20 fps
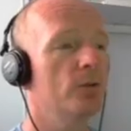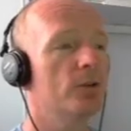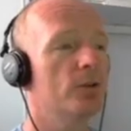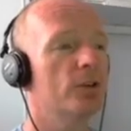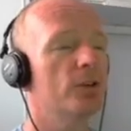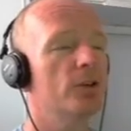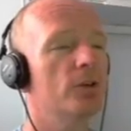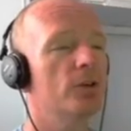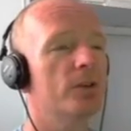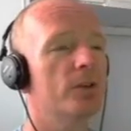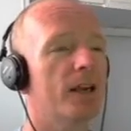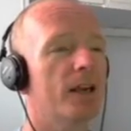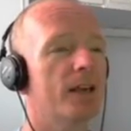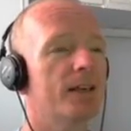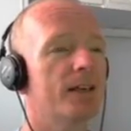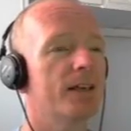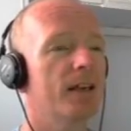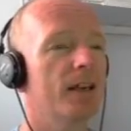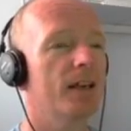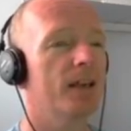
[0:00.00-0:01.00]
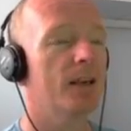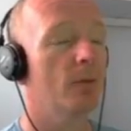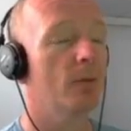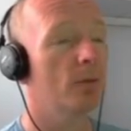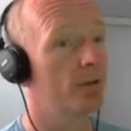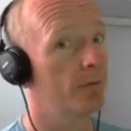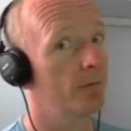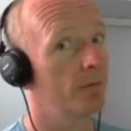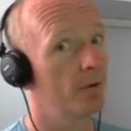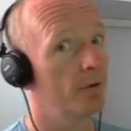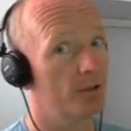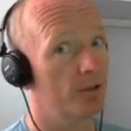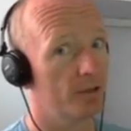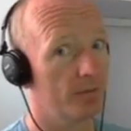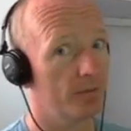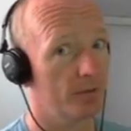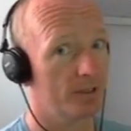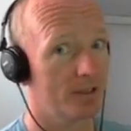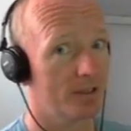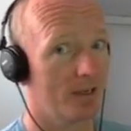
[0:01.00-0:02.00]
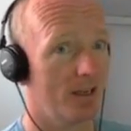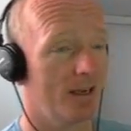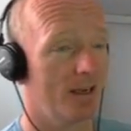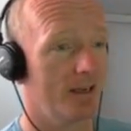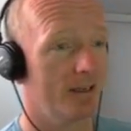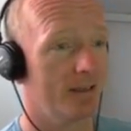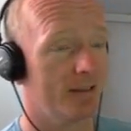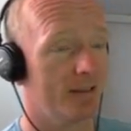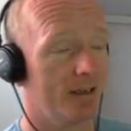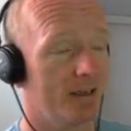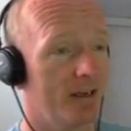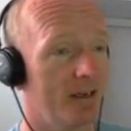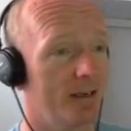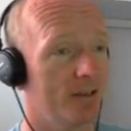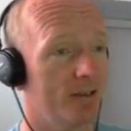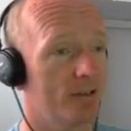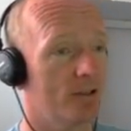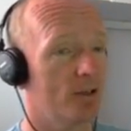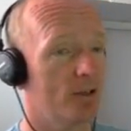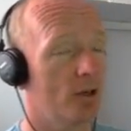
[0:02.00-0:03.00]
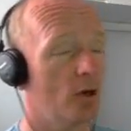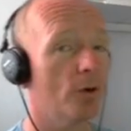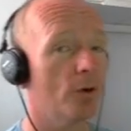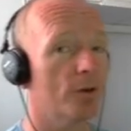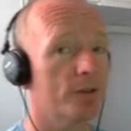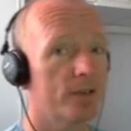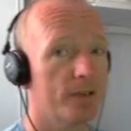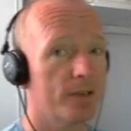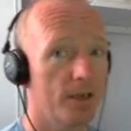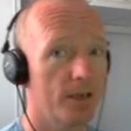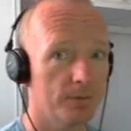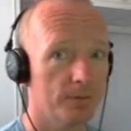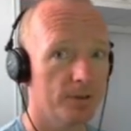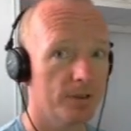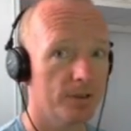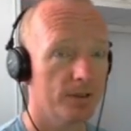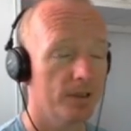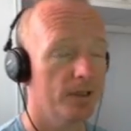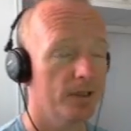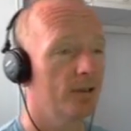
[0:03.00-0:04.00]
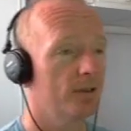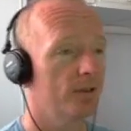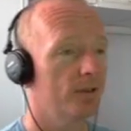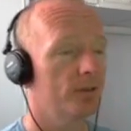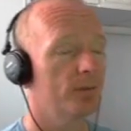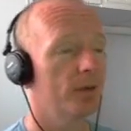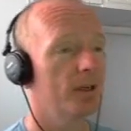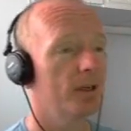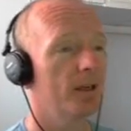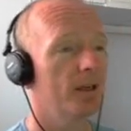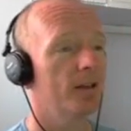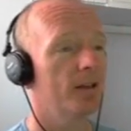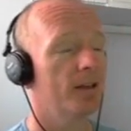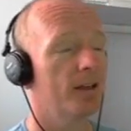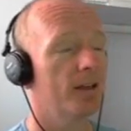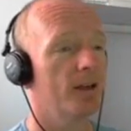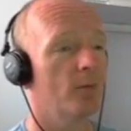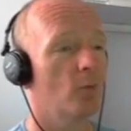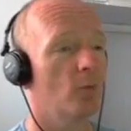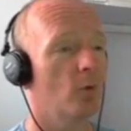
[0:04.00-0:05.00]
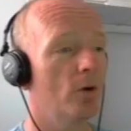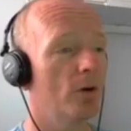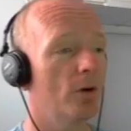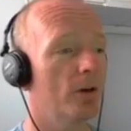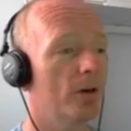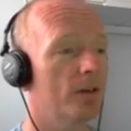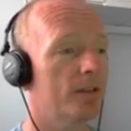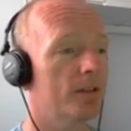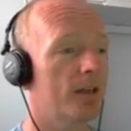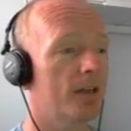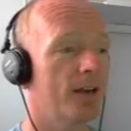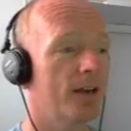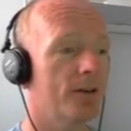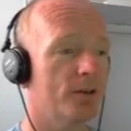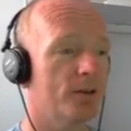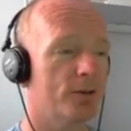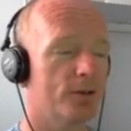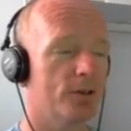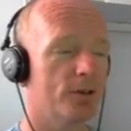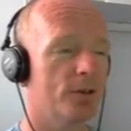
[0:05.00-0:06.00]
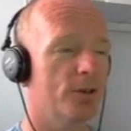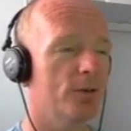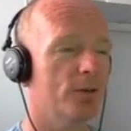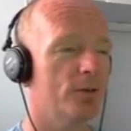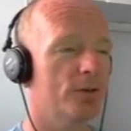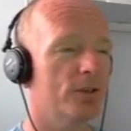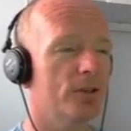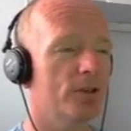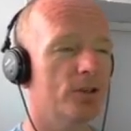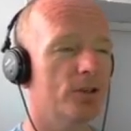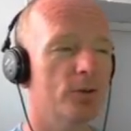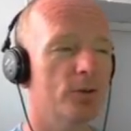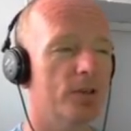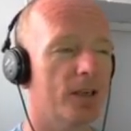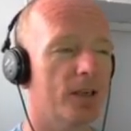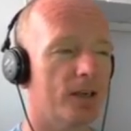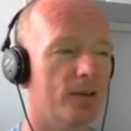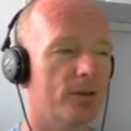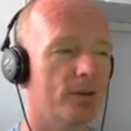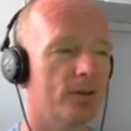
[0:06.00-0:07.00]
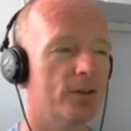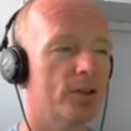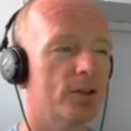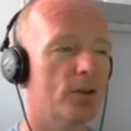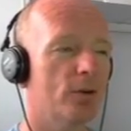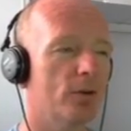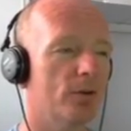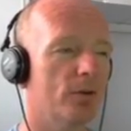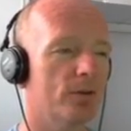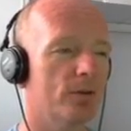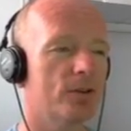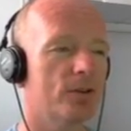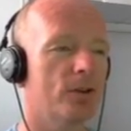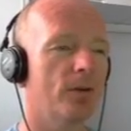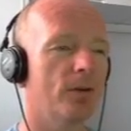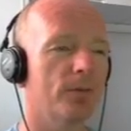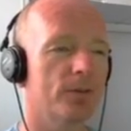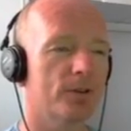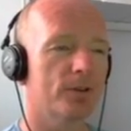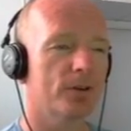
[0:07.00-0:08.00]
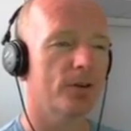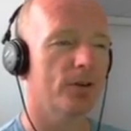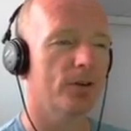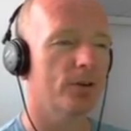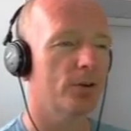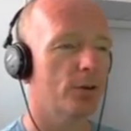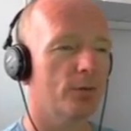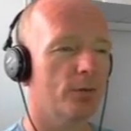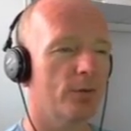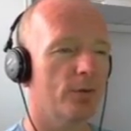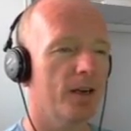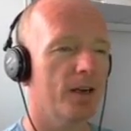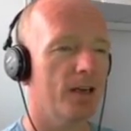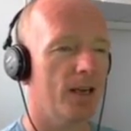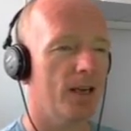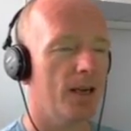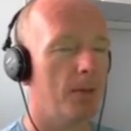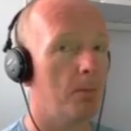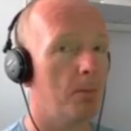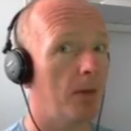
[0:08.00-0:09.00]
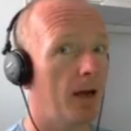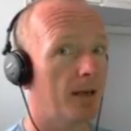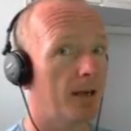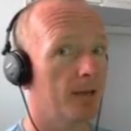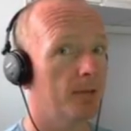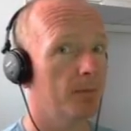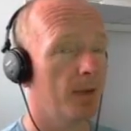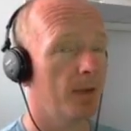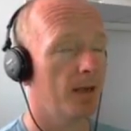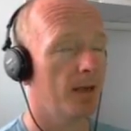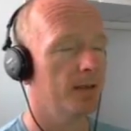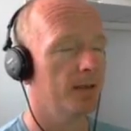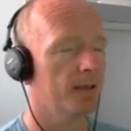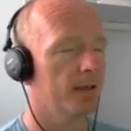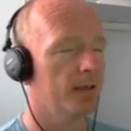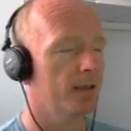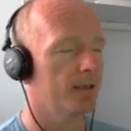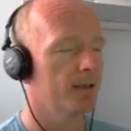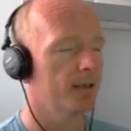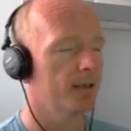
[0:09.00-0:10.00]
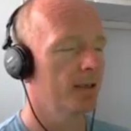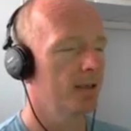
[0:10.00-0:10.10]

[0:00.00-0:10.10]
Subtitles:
a new technique. It was a first of its kind in its concept, the way the game worked, and because it used this new technology called Soft Solid 3D patent pending.